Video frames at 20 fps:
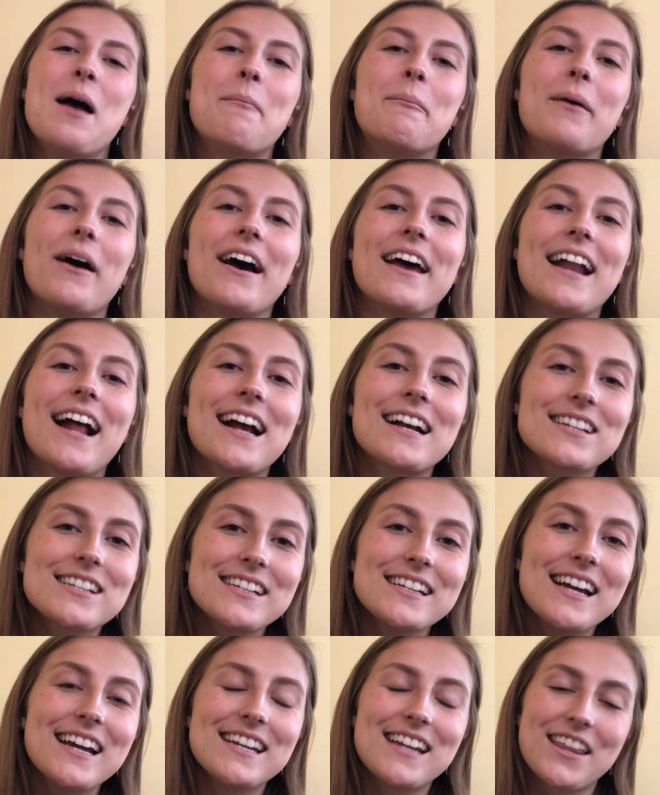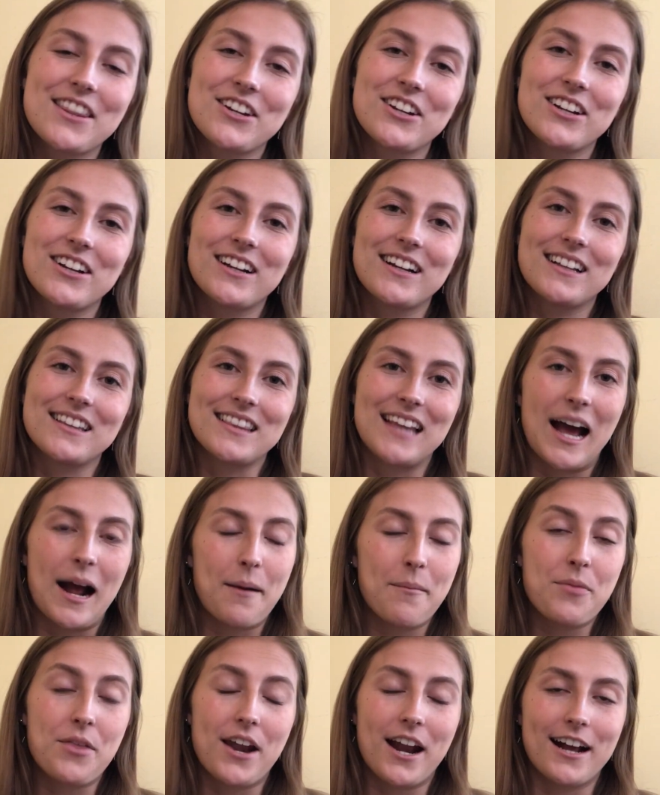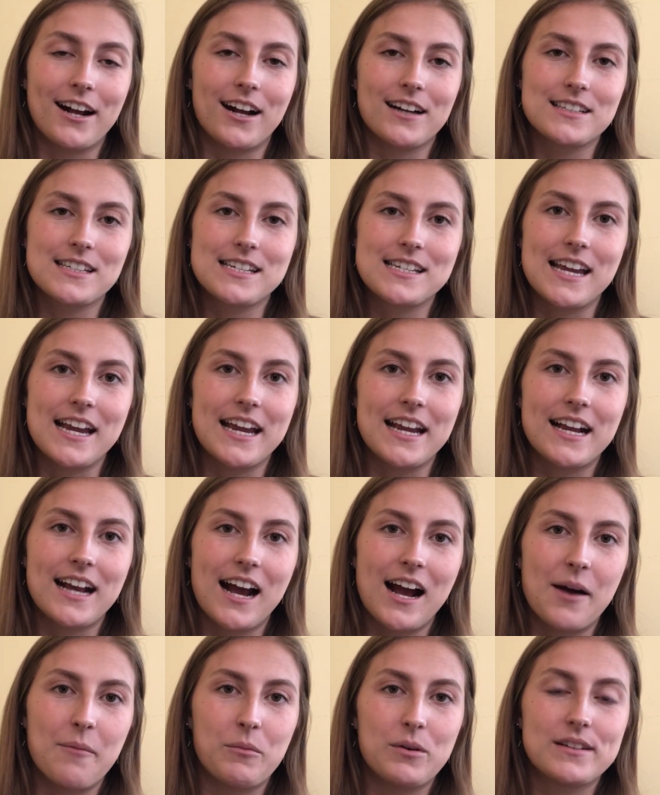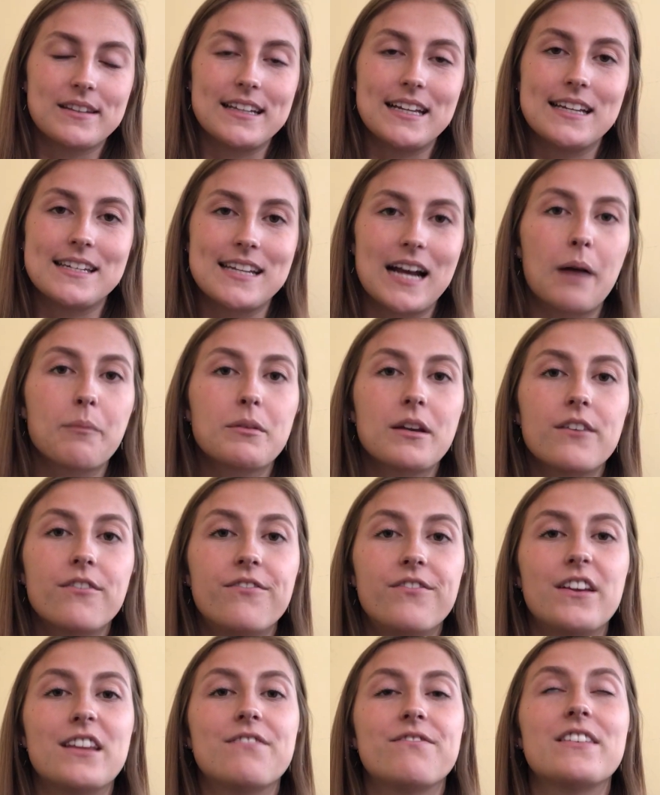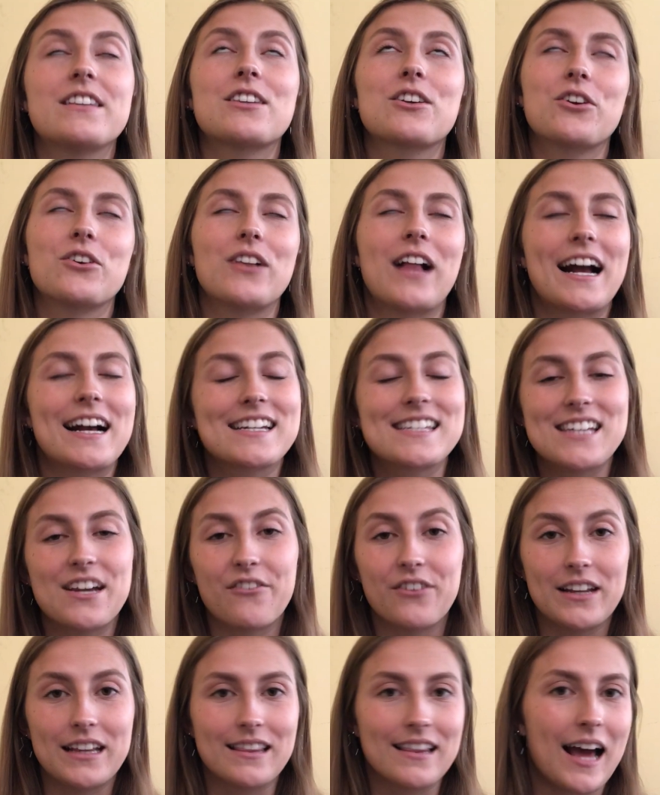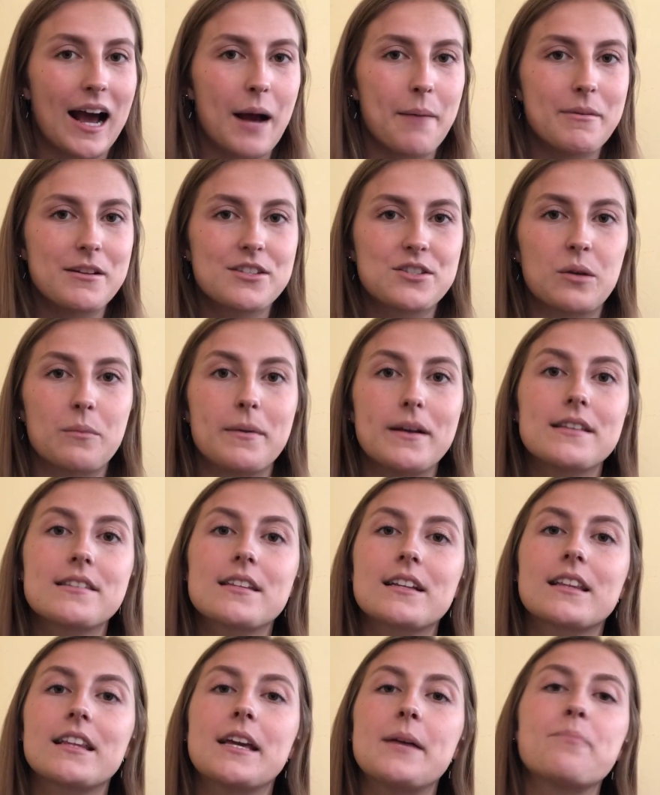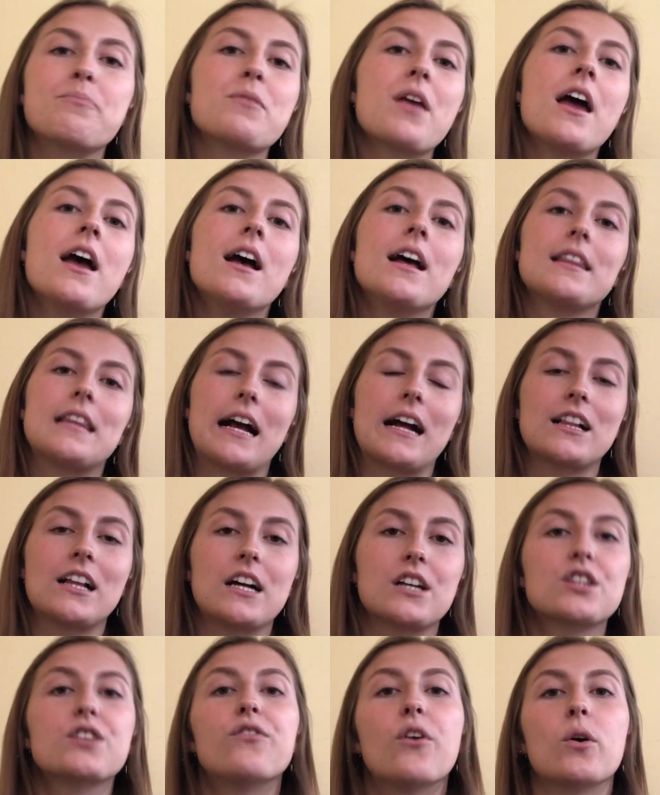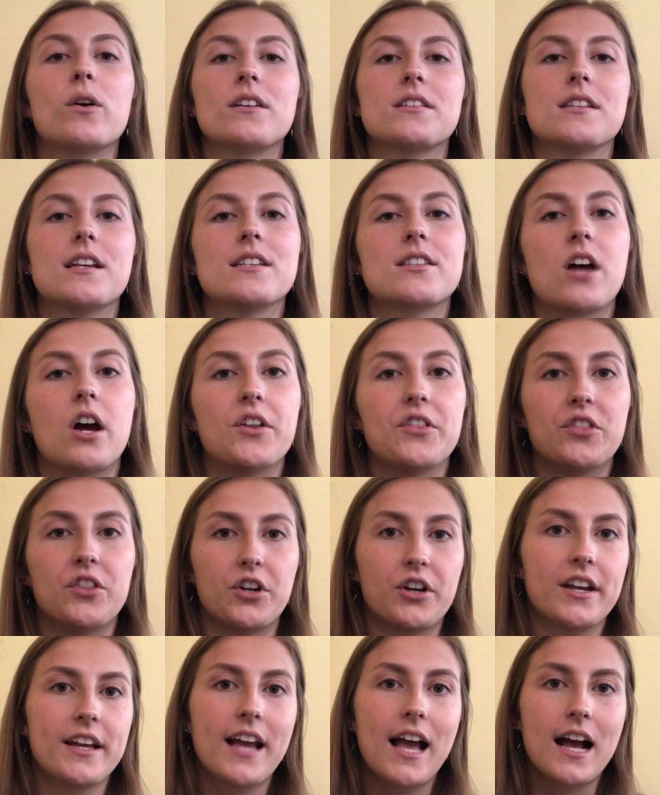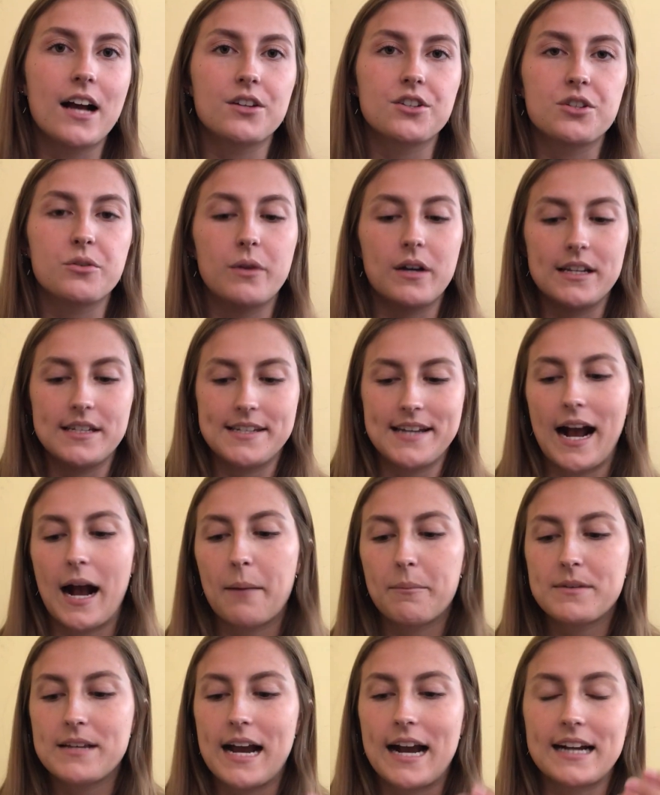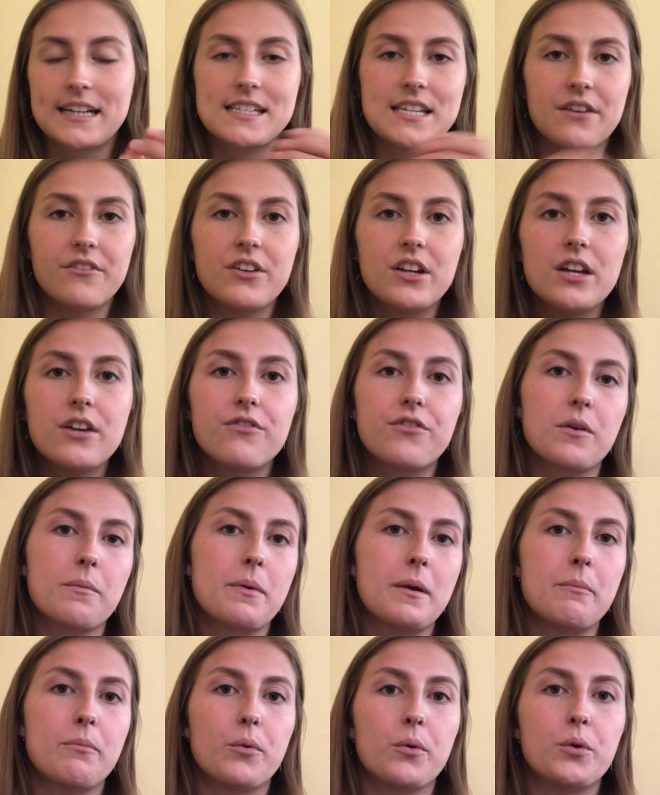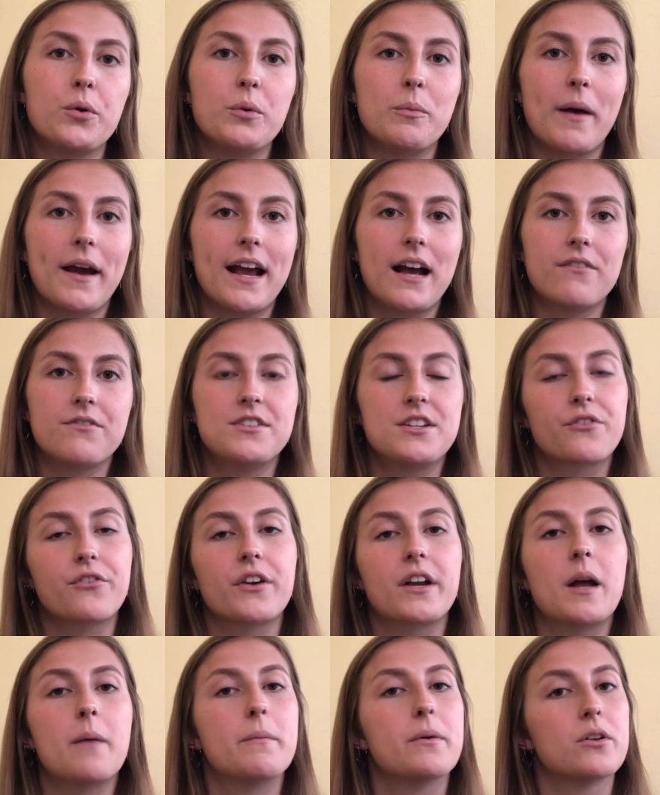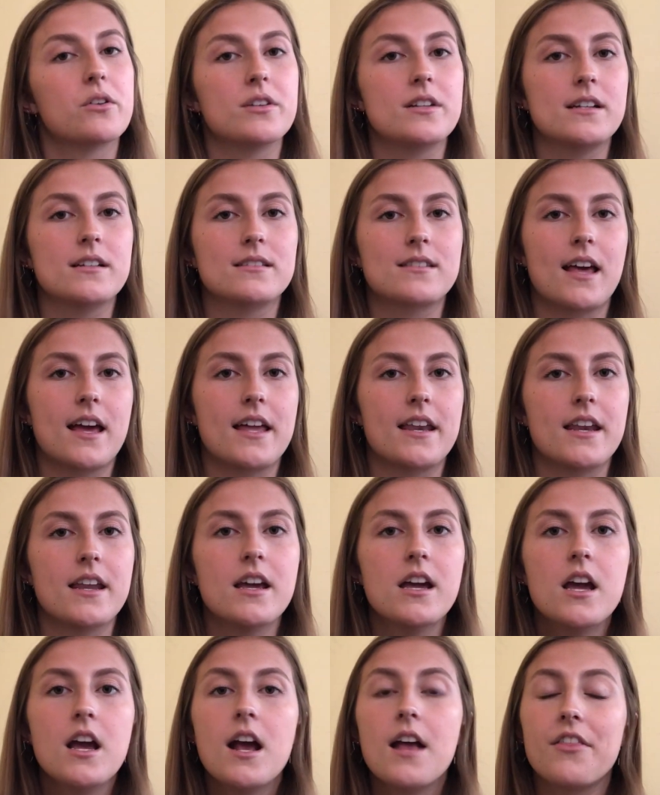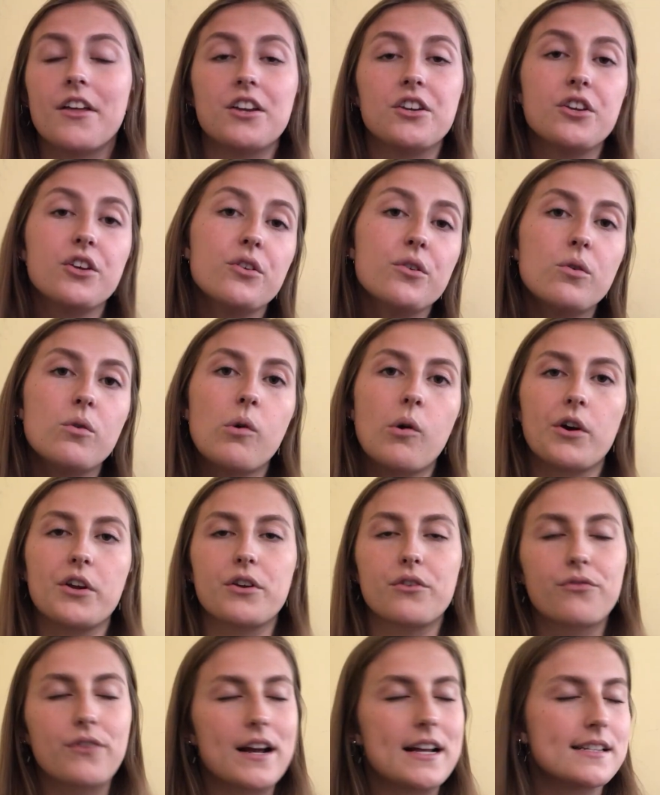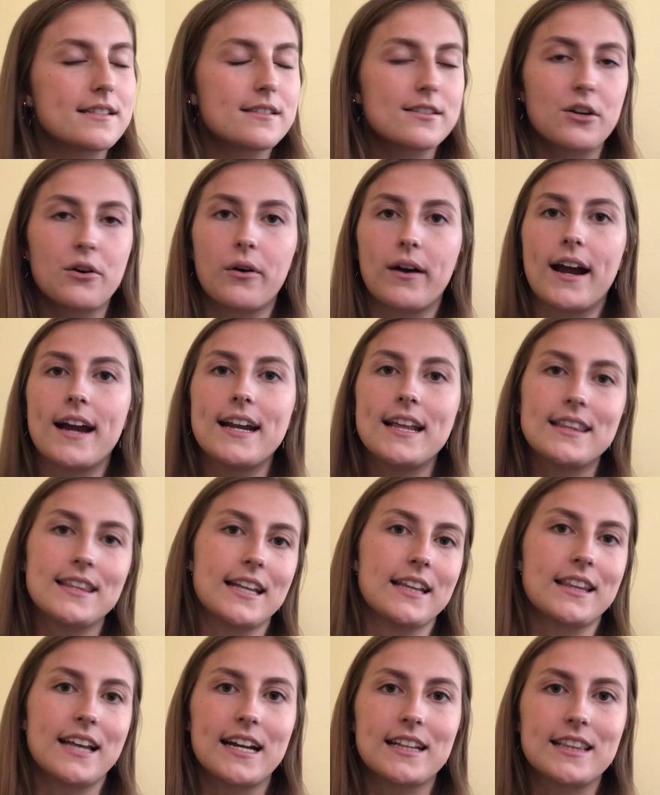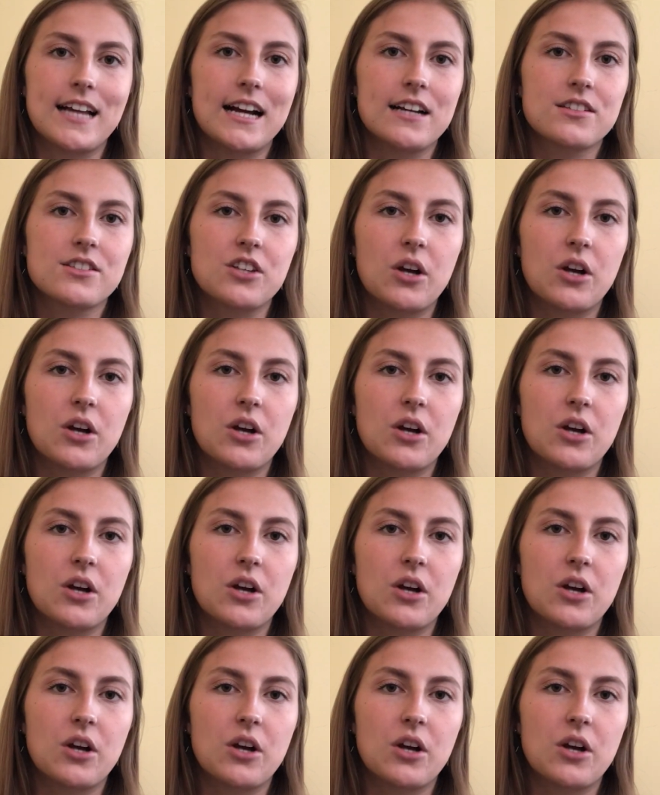But actually another lab that I got to take um, was the adapted physical activity lab. And so basically that class focuses on learning how to adapt activity for people who might have different abilities than, than you or your friends or anything like that.